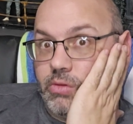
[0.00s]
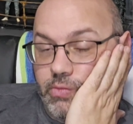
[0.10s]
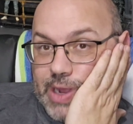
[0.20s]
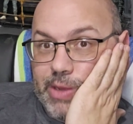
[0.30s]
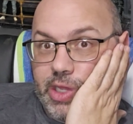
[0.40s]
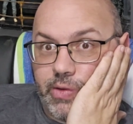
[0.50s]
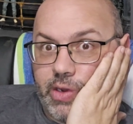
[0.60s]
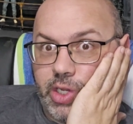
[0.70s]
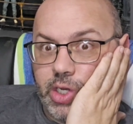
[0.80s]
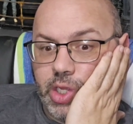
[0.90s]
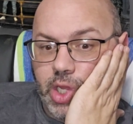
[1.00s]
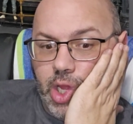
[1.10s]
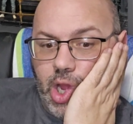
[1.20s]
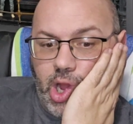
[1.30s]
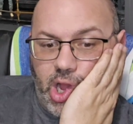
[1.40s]
wrap my head around it.
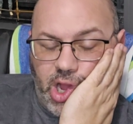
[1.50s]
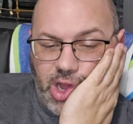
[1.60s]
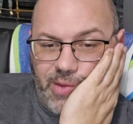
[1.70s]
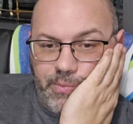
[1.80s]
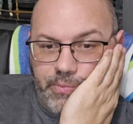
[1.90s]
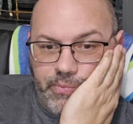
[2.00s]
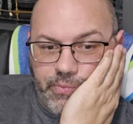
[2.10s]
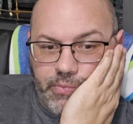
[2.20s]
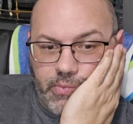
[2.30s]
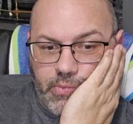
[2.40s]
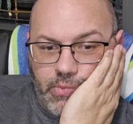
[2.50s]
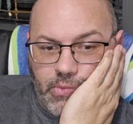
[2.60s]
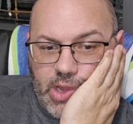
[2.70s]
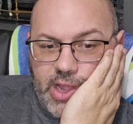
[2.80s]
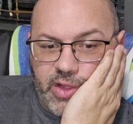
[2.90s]

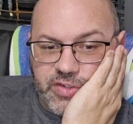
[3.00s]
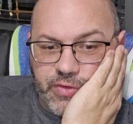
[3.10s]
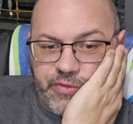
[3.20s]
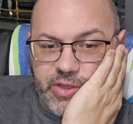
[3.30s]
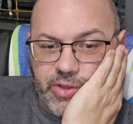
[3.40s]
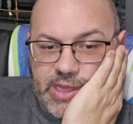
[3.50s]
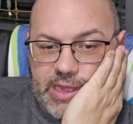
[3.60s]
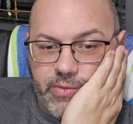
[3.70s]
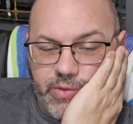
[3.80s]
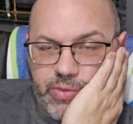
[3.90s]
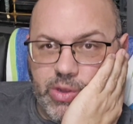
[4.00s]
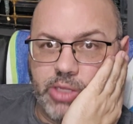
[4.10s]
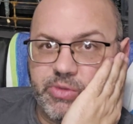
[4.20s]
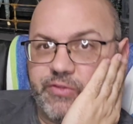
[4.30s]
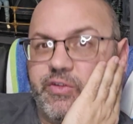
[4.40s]
I also feel that with
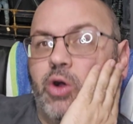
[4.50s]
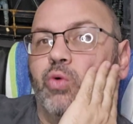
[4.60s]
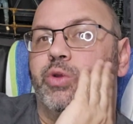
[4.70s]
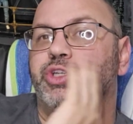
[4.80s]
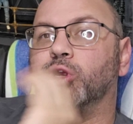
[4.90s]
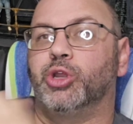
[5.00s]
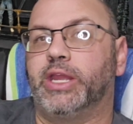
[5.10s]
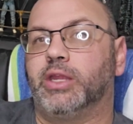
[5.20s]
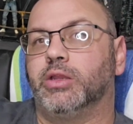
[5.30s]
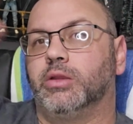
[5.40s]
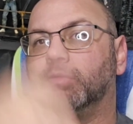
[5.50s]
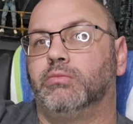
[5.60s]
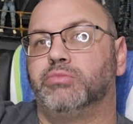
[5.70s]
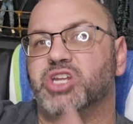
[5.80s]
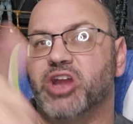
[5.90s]
Willem Dafoe returning
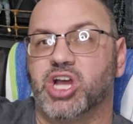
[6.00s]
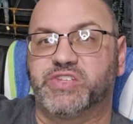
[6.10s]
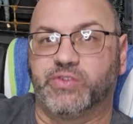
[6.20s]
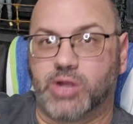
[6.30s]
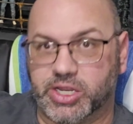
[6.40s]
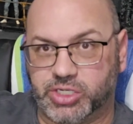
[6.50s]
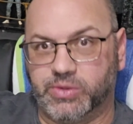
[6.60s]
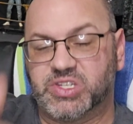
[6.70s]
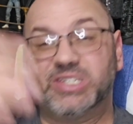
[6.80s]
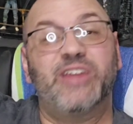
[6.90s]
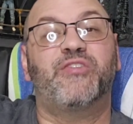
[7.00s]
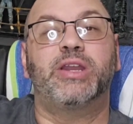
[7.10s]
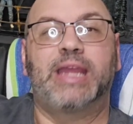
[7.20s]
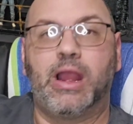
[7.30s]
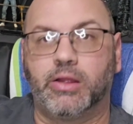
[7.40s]
to Nosferatu as a
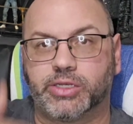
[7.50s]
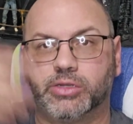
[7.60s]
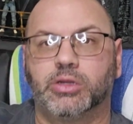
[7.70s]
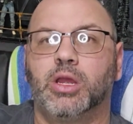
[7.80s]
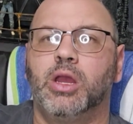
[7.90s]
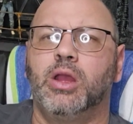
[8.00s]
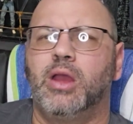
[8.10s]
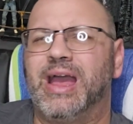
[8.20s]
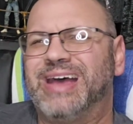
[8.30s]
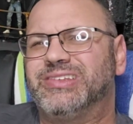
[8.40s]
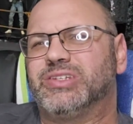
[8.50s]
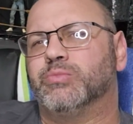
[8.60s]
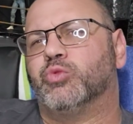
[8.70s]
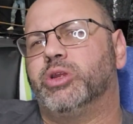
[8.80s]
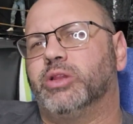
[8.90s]
different character has
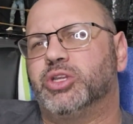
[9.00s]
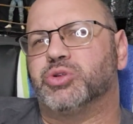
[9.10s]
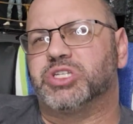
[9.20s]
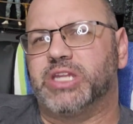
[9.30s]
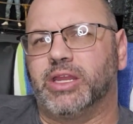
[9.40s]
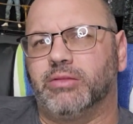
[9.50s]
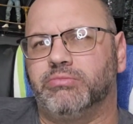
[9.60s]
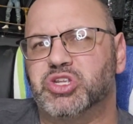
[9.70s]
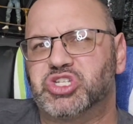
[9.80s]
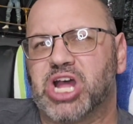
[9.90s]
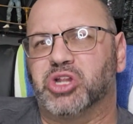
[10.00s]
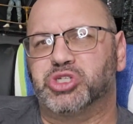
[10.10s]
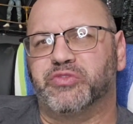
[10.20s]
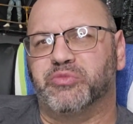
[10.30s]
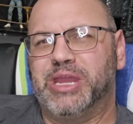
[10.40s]
some real interesting
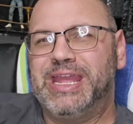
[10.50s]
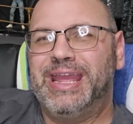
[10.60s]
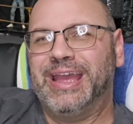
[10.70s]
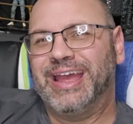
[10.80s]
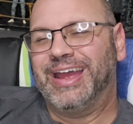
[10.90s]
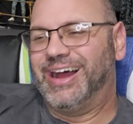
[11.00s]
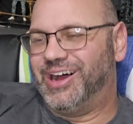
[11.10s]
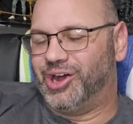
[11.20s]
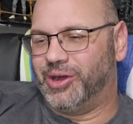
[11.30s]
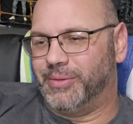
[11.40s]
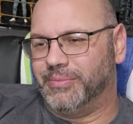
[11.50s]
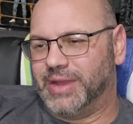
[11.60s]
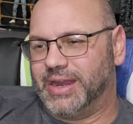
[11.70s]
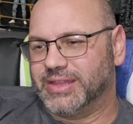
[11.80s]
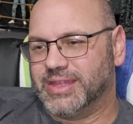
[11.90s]
nostalgia for me.
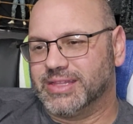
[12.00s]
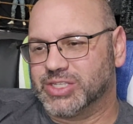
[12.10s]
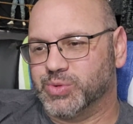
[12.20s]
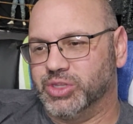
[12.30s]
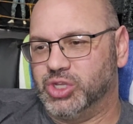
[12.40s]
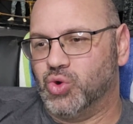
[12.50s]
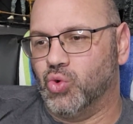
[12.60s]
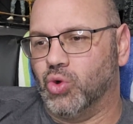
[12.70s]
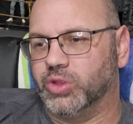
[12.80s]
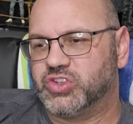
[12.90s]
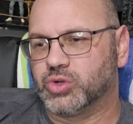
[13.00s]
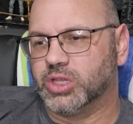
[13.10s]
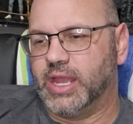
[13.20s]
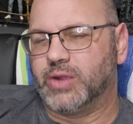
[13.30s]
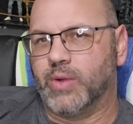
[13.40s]
And I think that's really cool. It's sort
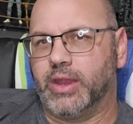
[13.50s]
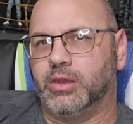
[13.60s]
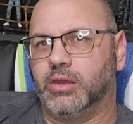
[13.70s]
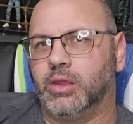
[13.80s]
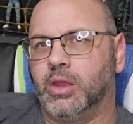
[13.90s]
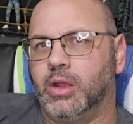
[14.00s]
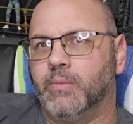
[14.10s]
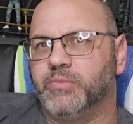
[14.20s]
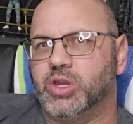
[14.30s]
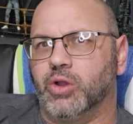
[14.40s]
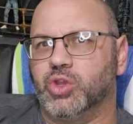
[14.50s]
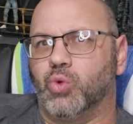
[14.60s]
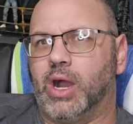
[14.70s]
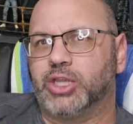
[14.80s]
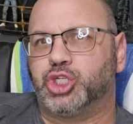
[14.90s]
of like when, you
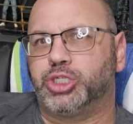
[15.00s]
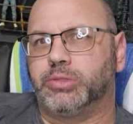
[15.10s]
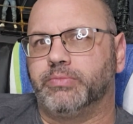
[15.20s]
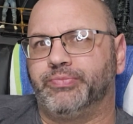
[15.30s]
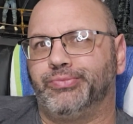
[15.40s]
watch